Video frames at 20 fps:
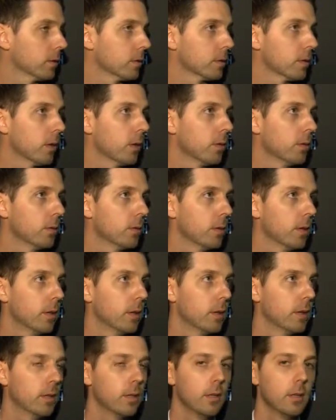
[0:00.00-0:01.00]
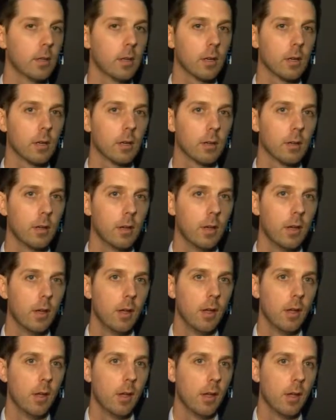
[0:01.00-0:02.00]
So in the
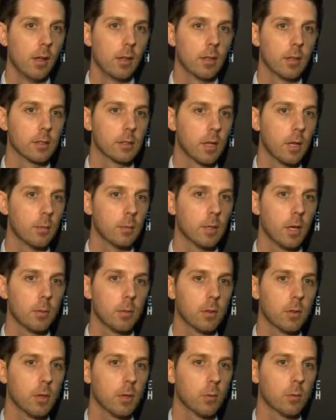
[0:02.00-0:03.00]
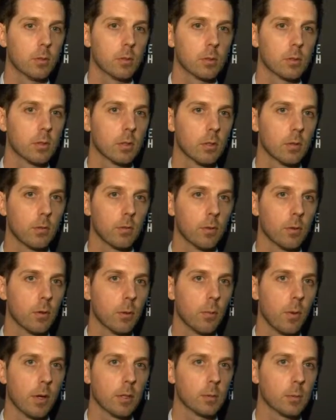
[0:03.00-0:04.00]
same type of thing, we're just looking for the
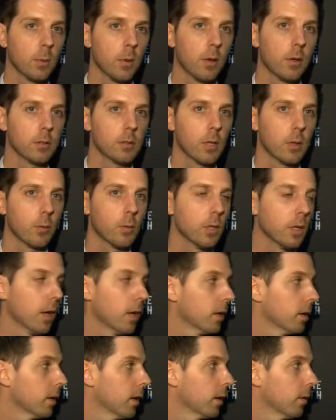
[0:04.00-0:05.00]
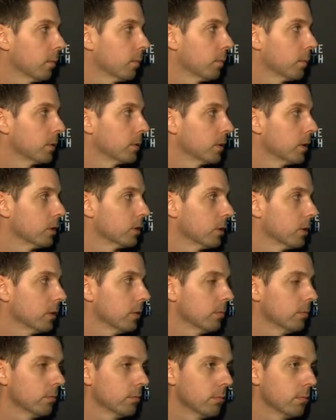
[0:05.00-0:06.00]
best players that we can at that
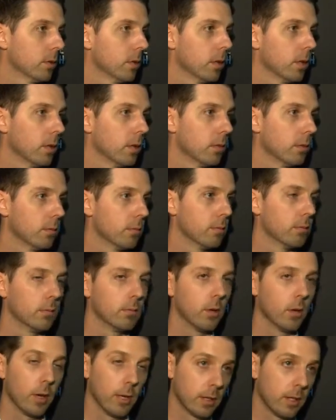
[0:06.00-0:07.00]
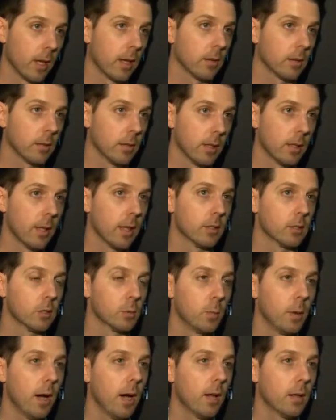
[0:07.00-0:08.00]
position or at that
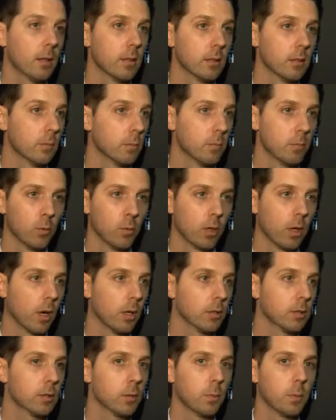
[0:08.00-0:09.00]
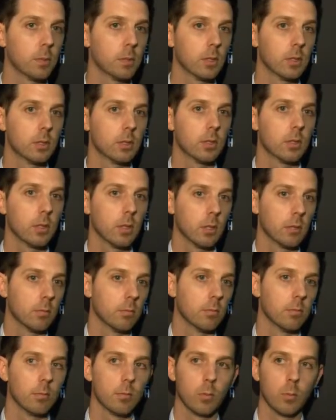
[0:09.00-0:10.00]
spot, regardless of position,
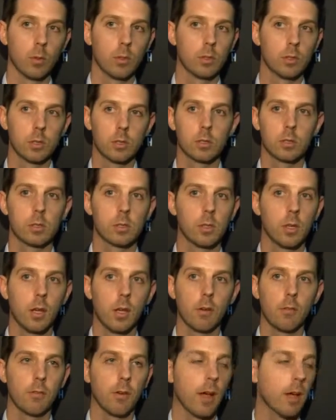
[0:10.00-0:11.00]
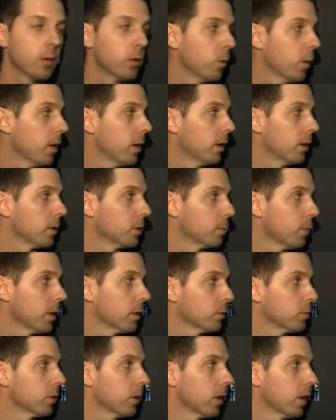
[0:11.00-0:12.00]
and we're just evaluating as
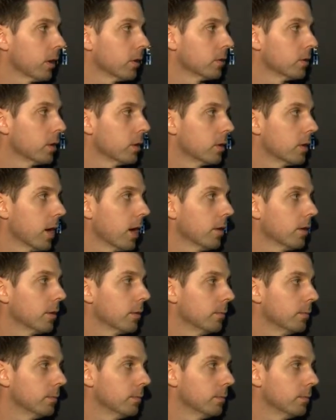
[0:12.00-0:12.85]
best we can the talent.